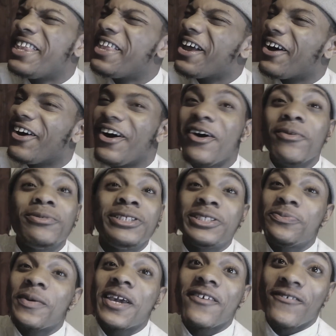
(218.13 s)
No, I'm
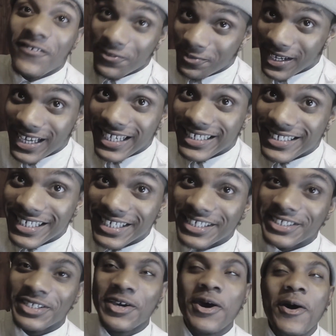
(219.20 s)
speaking for these
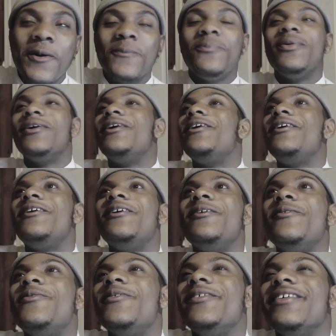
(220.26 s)
niggas.
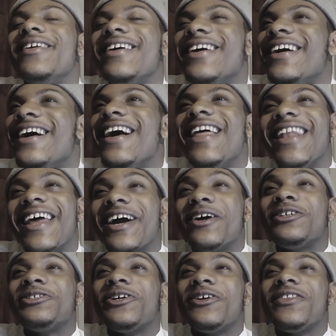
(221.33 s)
But, like,
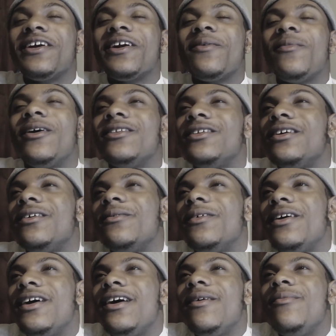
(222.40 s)
I started thinking about them.
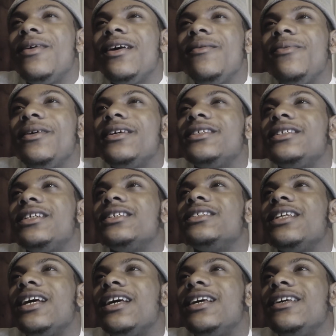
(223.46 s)
Maybe it's because,
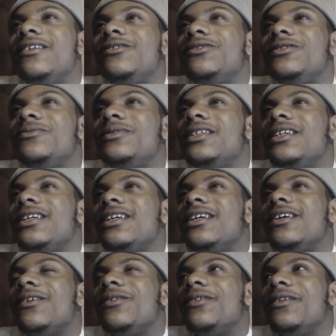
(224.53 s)
like, you see what I'm saying?
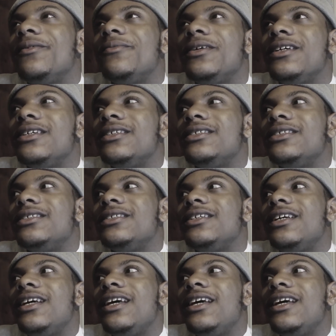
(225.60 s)
Them niggas.